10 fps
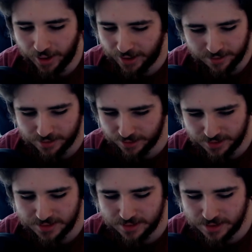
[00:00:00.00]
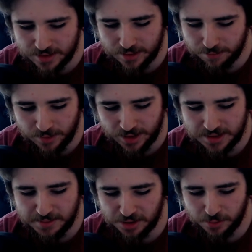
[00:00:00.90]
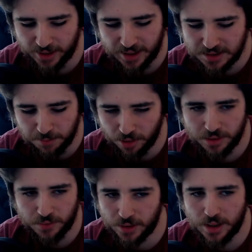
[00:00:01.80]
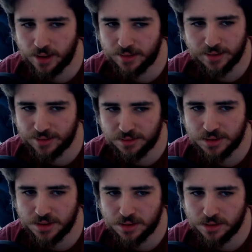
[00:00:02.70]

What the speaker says: and this leads me to my next point, really, that there